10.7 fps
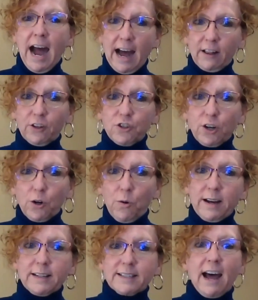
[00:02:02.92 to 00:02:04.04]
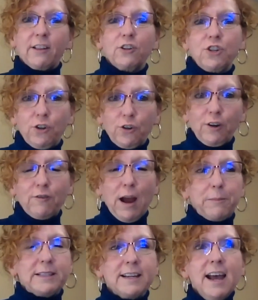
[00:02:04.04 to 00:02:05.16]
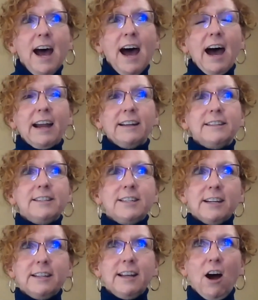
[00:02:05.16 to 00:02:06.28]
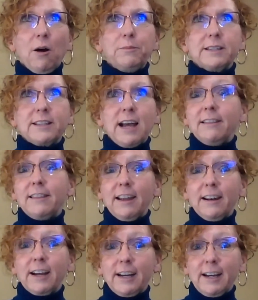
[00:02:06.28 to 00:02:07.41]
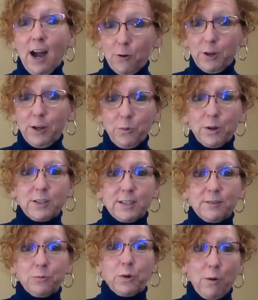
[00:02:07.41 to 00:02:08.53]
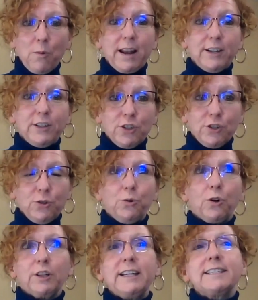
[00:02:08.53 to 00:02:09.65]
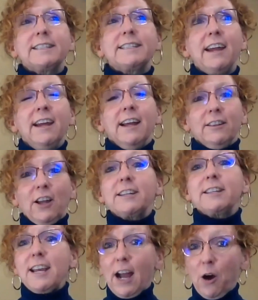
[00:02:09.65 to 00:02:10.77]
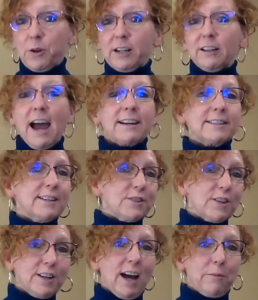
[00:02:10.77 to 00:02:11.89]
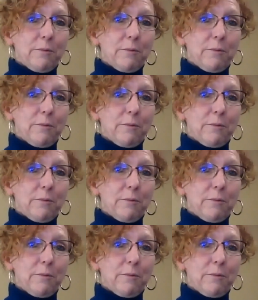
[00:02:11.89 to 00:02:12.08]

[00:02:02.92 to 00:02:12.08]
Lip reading: college at Aquinas College here in Grand Rapids, I did decide that accounting was what I wanted to do, or at least I liked the accounting classes, and